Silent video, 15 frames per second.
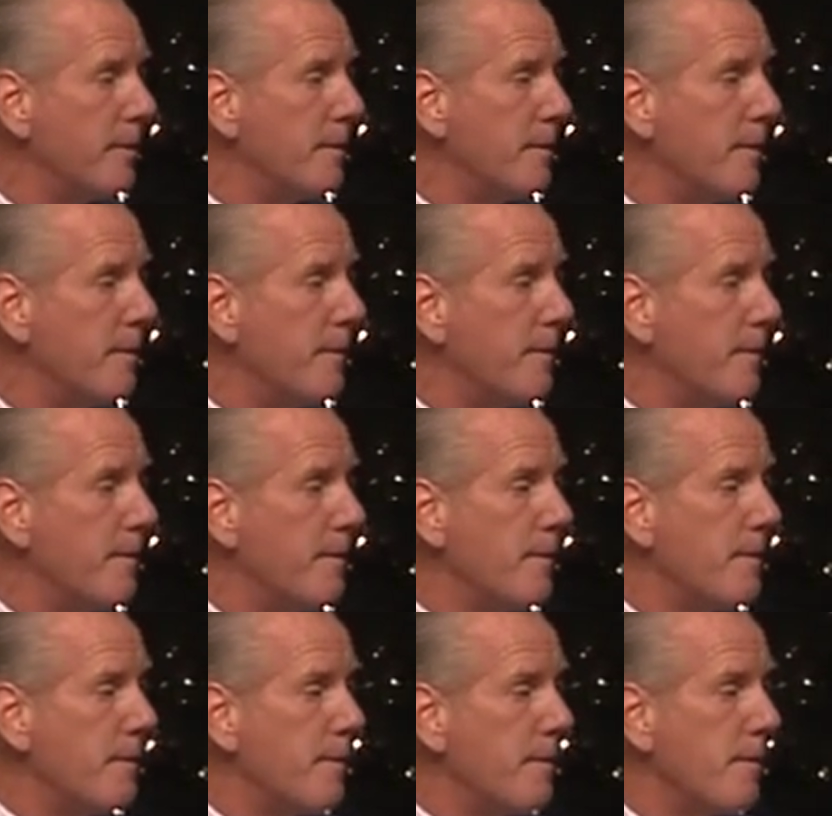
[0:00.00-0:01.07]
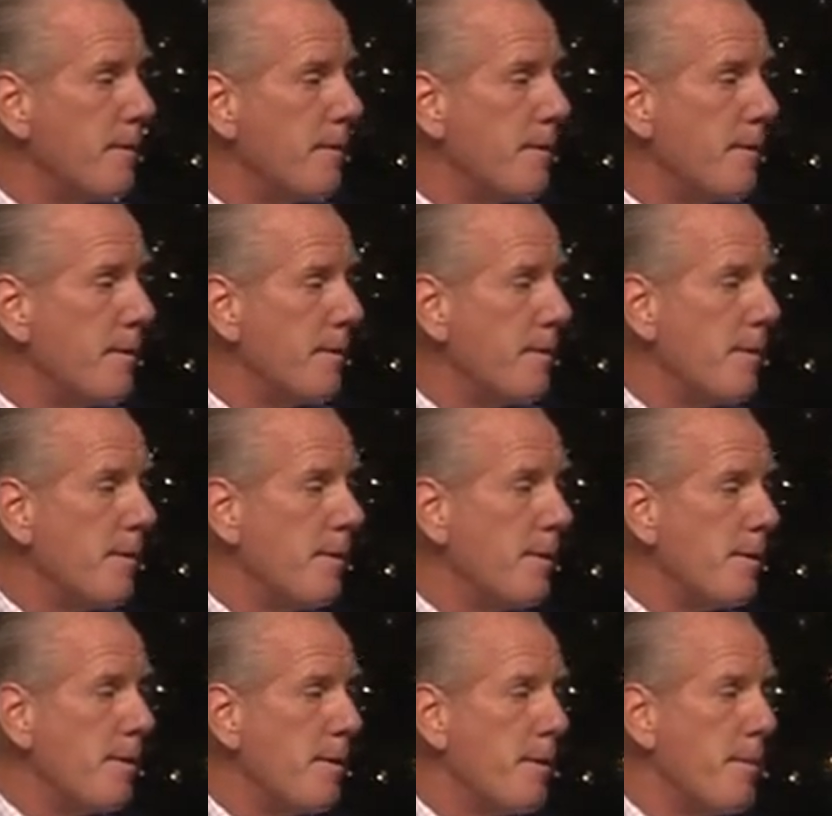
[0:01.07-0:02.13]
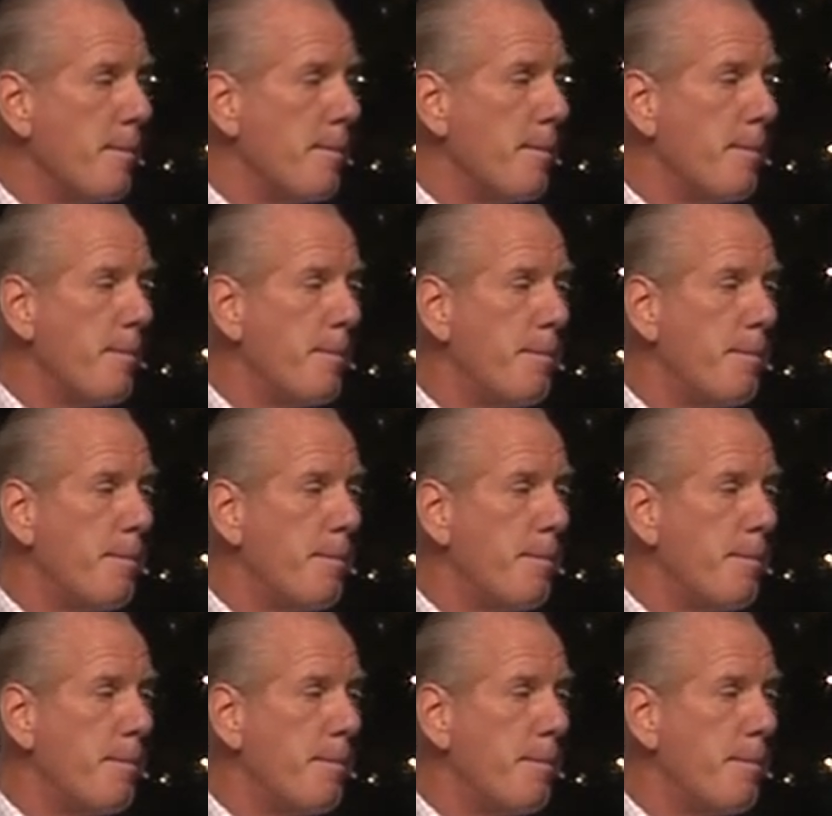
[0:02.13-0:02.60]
Nothing is said.